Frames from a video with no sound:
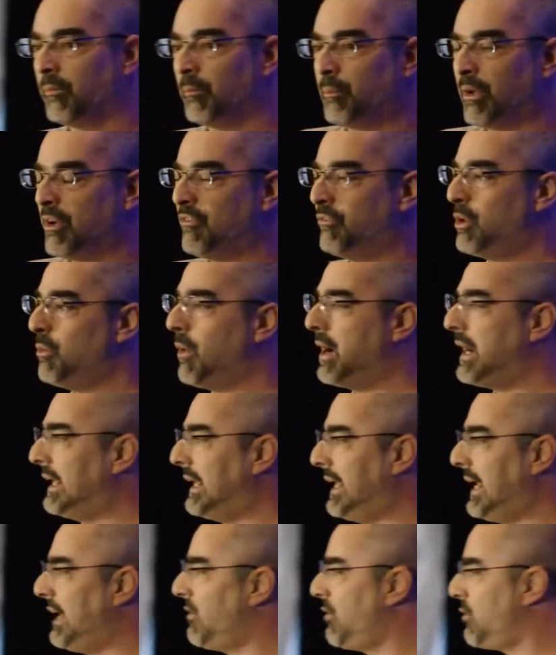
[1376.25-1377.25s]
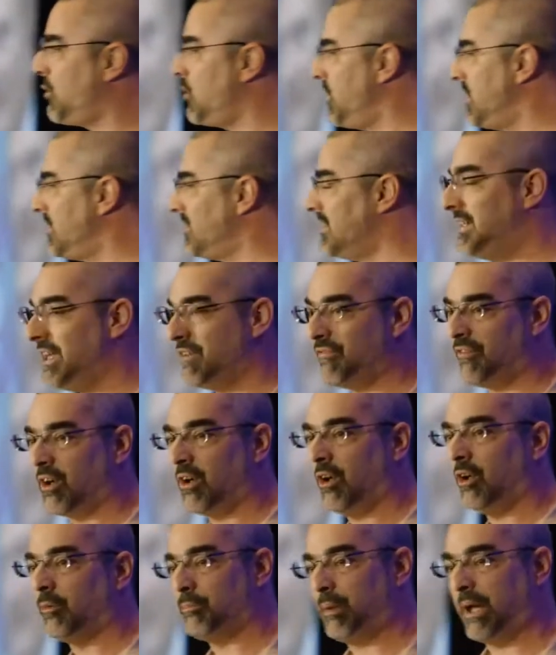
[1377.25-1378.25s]
But if we want to get through this
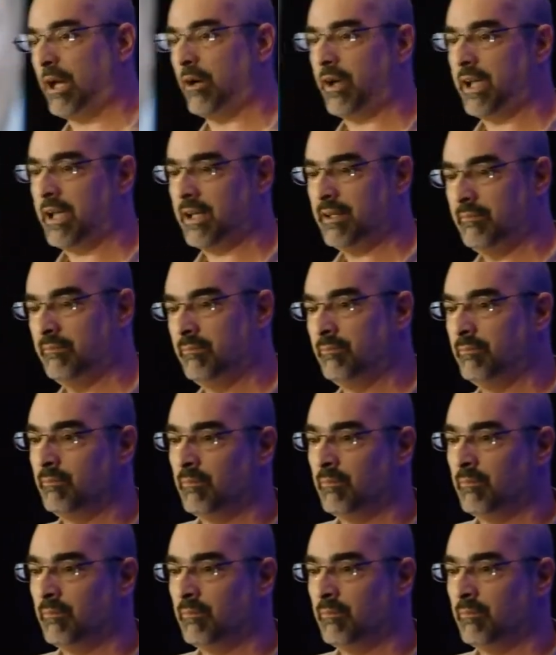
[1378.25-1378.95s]
difficult period,